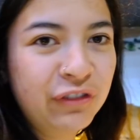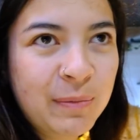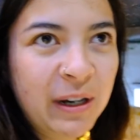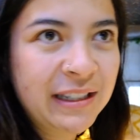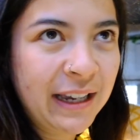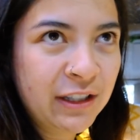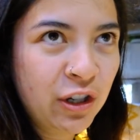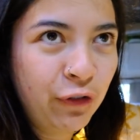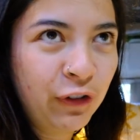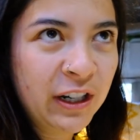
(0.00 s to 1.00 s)
my
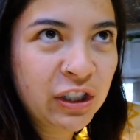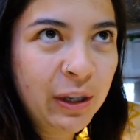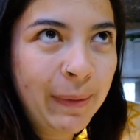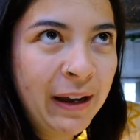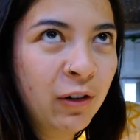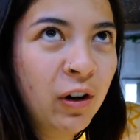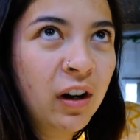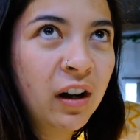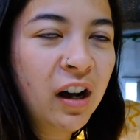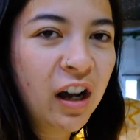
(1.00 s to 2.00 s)
tattoo finished at about
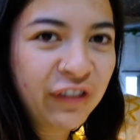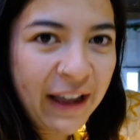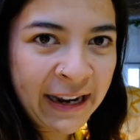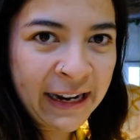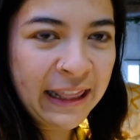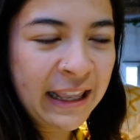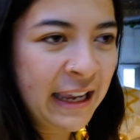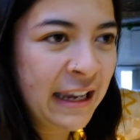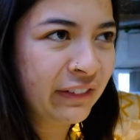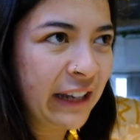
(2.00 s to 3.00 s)
8:30 in
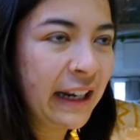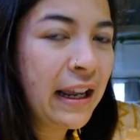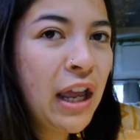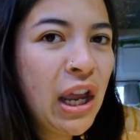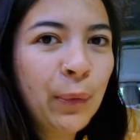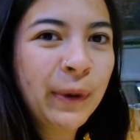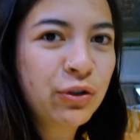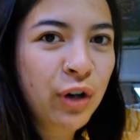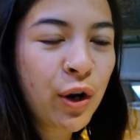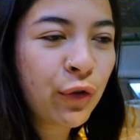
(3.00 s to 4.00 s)
the evening, we
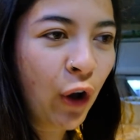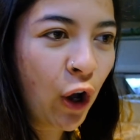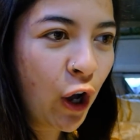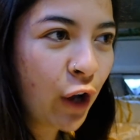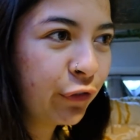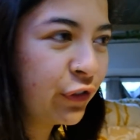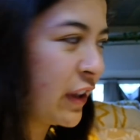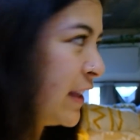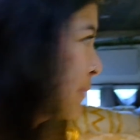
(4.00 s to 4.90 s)
drove off to this